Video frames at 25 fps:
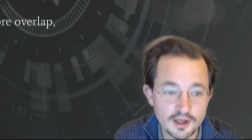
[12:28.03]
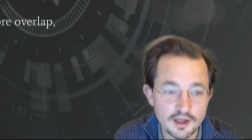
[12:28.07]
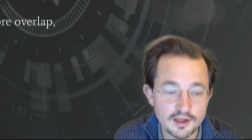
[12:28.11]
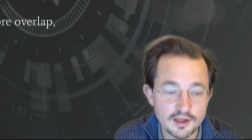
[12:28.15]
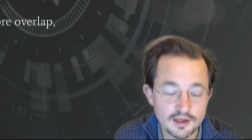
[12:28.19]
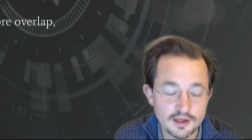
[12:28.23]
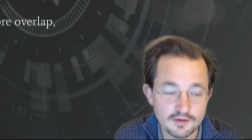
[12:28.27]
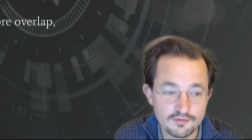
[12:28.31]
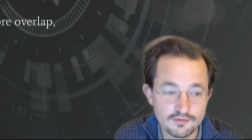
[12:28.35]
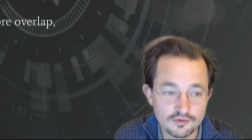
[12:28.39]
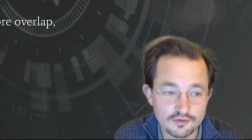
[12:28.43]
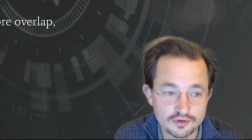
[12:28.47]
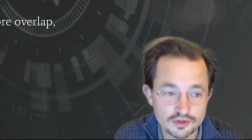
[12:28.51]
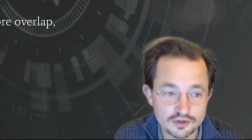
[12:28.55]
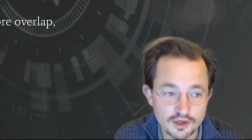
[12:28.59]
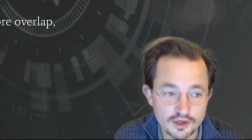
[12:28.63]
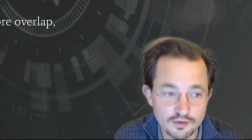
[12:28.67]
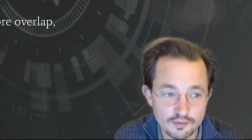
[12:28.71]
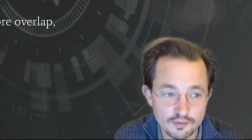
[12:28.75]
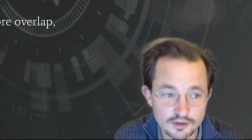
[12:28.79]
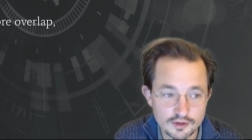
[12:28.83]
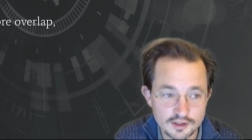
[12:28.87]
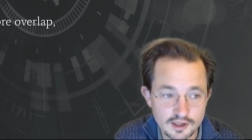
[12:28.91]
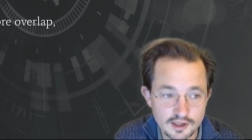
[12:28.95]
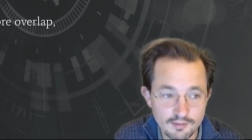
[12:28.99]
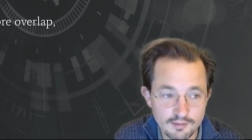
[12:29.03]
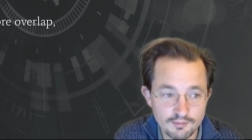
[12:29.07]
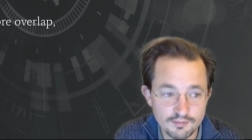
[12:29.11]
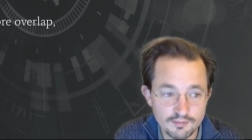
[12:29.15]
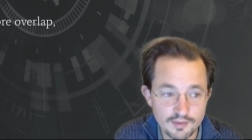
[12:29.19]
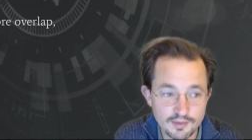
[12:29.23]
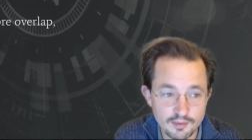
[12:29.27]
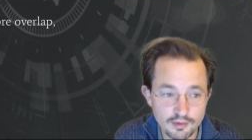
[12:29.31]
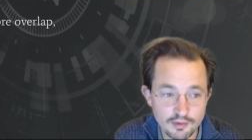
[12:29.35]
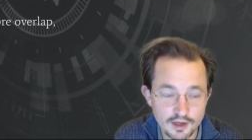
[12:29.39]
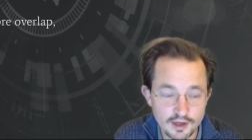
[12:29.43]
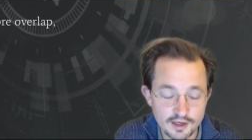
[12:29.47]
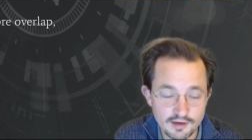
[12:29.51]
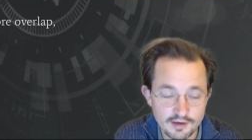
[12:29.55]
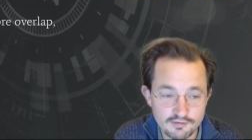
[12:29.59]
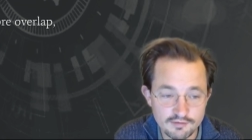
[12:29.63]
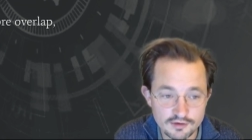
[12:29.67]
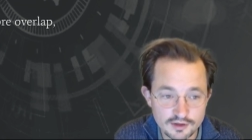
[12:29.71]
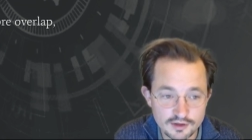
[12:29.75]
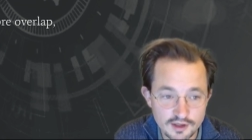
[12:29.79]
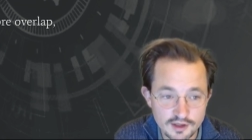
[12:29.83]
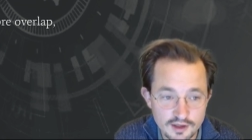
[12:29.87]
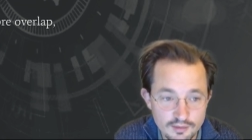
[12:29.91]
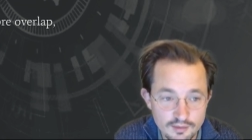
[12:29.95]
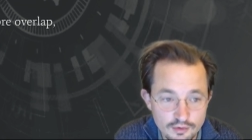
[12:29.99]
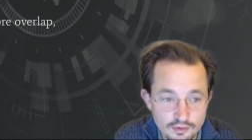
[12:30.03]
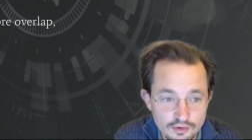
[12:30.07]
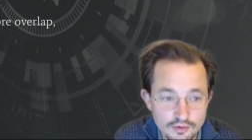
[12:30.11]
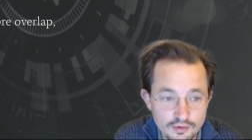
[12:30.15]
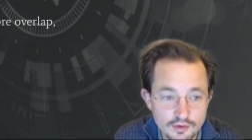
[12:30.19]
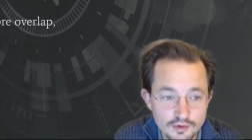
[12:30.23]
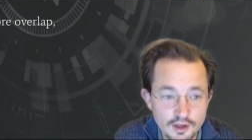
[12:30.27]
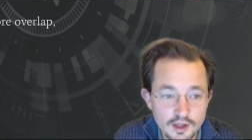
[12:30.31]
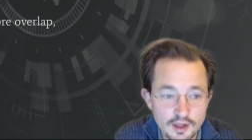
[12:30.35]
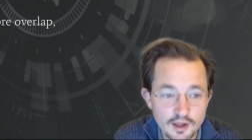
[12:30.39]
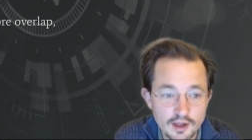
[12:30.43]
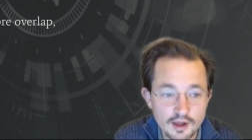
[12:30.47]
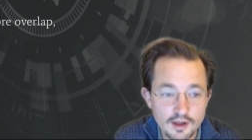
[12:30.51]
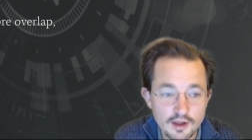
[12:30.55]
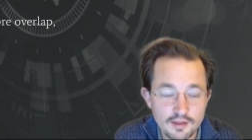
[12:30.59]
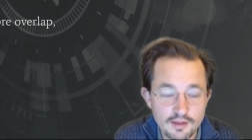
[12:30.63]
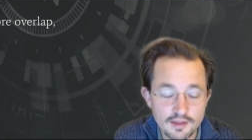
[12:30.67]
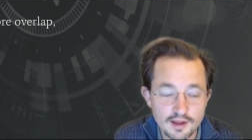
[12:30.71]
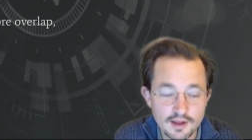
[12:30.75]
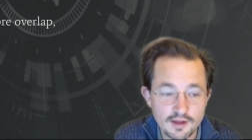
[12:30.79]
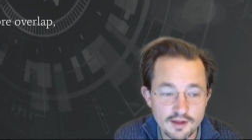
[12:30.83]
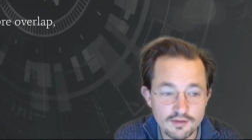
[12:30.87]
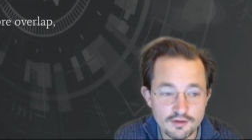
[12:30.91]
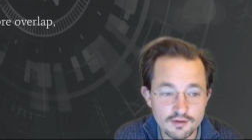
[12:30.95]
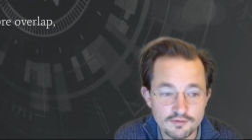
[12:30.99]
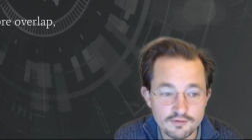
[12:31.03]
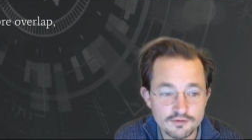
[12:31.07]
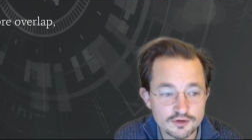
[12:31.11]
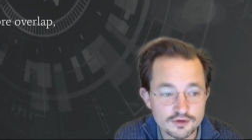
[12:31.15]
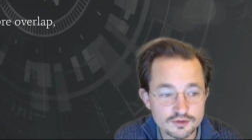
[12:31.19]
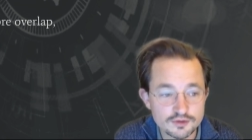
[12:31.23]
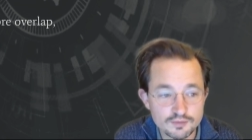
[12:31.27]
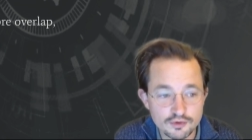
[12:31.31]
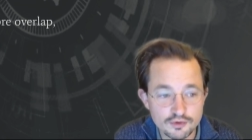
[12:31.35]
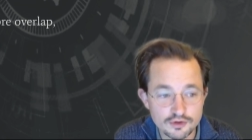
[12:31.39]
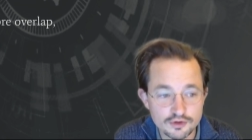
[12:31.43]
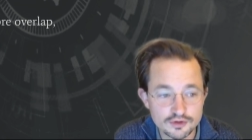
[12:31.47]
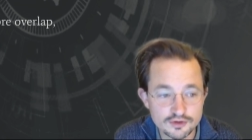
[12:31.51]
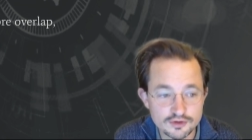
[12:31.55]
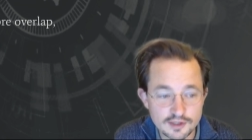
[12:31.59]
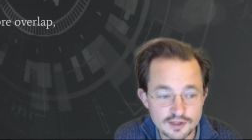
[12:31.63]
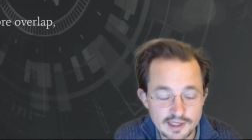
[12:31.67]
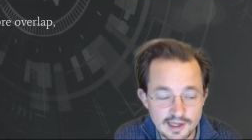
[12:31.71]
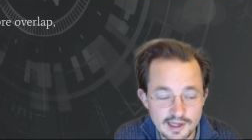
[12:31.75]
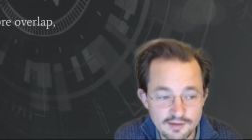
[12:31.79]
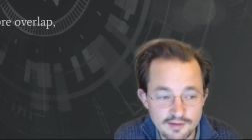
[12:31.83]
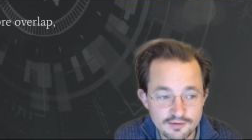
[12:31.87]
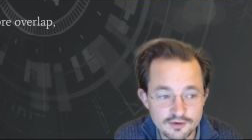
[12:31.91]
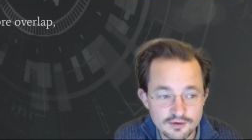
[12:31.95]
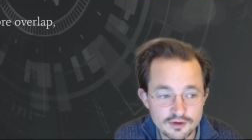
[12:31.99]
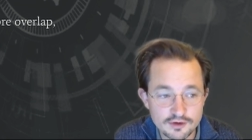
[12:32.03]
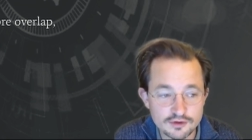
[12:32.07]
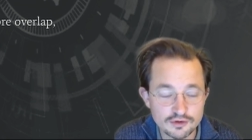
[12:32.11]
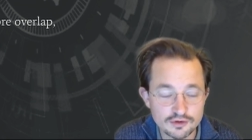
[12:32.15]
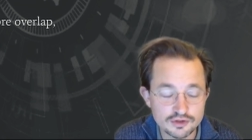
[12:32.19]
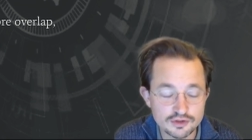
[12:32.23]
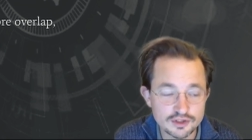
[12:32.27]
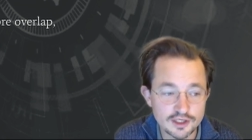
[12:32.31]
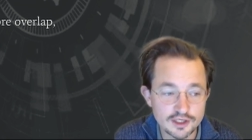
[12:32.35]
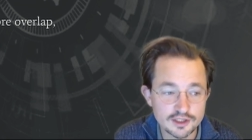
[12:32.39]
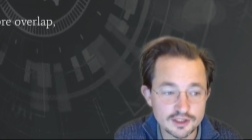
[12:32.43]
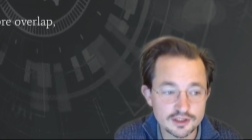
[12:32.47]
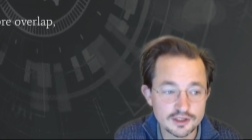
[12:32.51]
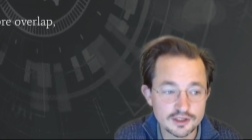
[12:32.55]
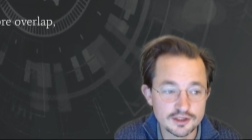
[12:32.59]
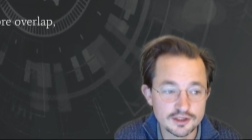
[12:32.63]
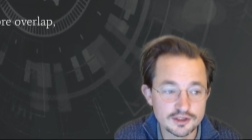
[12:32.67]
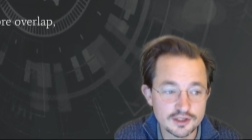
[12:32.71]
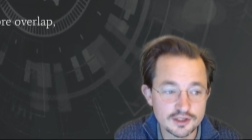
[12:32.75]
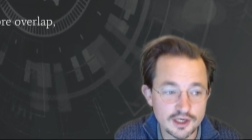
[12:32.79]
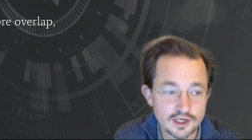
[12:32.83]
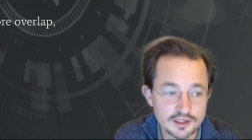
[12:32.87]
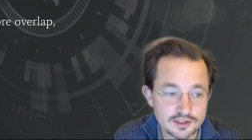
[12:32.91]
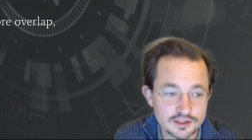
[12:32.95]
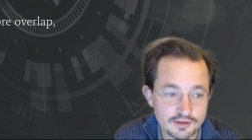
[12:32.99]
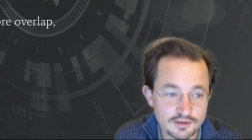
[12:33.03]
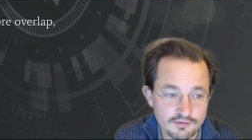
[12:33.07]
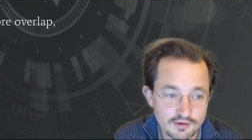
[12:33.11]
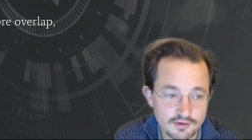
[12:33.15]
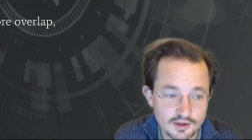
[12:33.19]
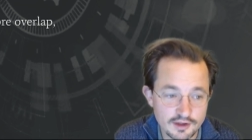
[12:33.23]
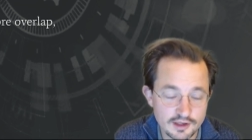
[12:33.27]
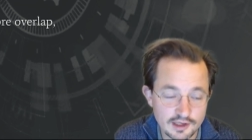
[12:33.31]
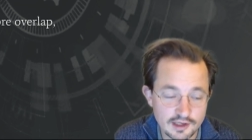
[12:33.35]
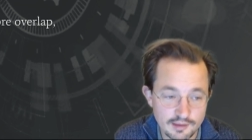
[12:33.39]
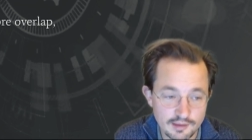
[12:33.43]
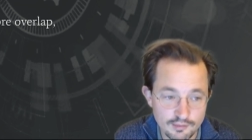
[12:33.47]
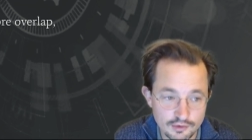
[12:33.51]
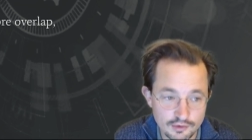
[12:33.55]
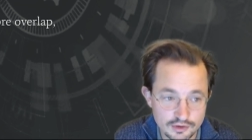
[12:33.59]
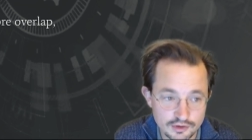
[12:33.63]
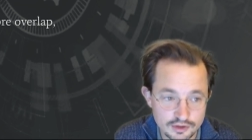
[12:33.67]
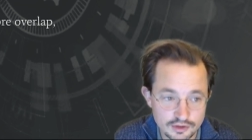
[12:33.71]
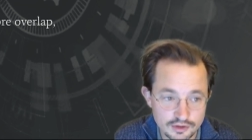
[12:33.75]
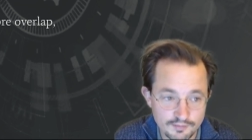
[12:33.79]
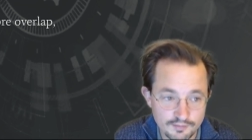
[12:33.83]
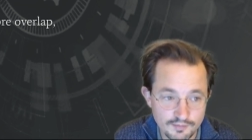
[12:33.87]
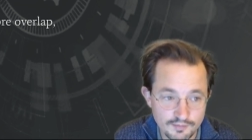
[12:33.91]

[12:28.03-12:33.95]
If you start with 10 people at every table, then the first person that enter doesn't actually change everything that much.